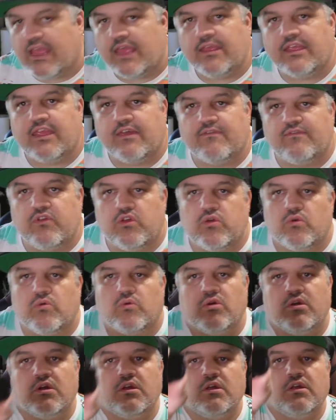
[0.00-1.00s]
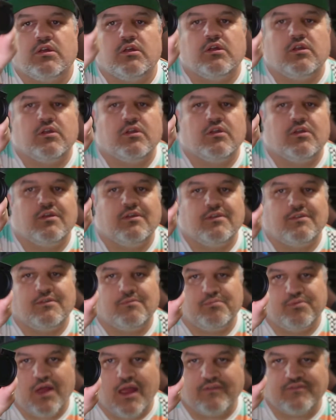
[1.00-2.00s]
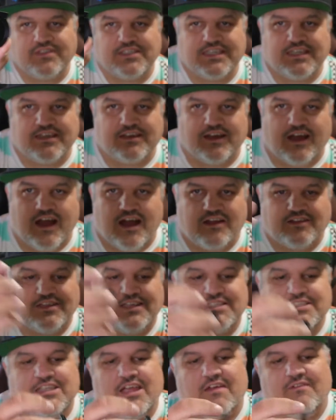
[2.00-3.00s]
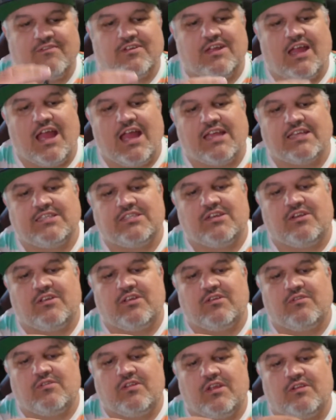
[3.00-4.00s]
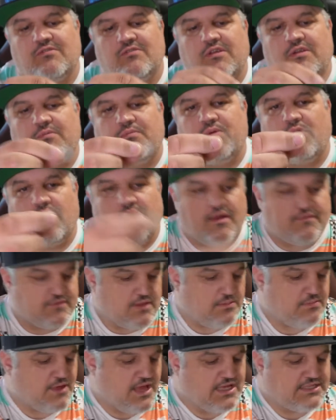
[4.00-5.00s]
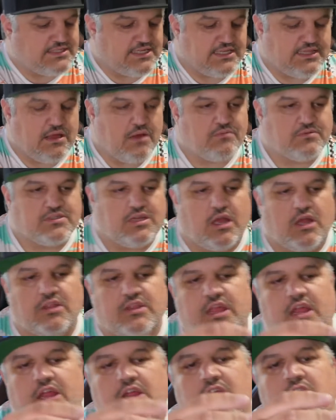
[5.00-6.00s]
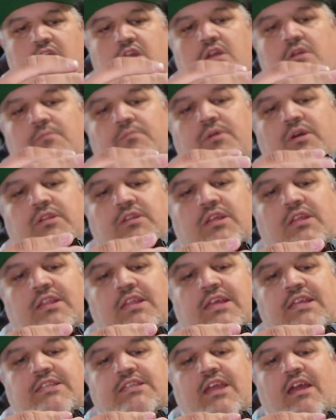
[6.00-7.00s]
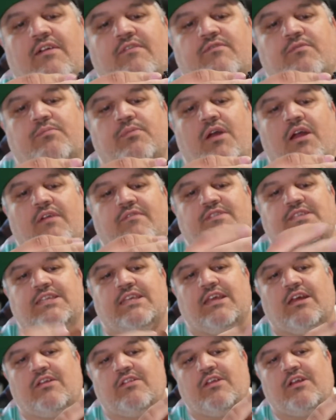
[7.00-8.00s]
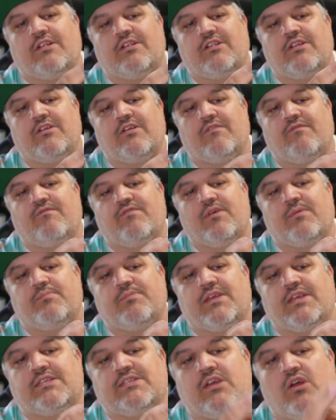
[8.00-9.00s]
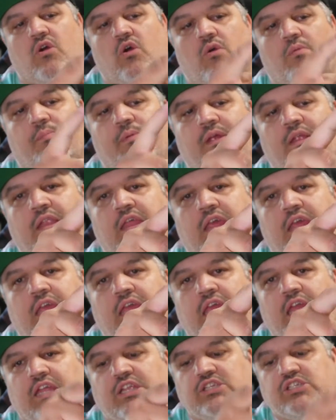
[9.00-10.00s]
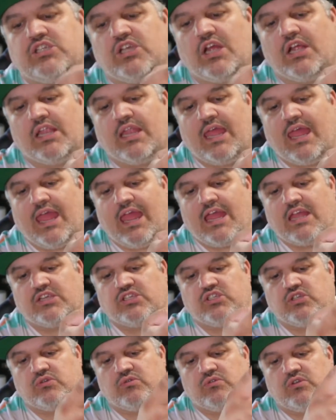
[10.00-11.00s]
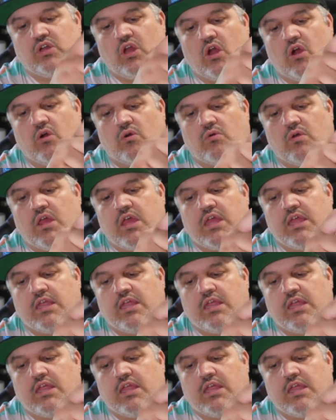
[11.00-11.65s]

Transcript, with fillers: they give you privacy uh, lens cover, guys. So you literally pull off that plastic that was on there, put the lens cover privacy on there, and you can flip this open and shut as you go.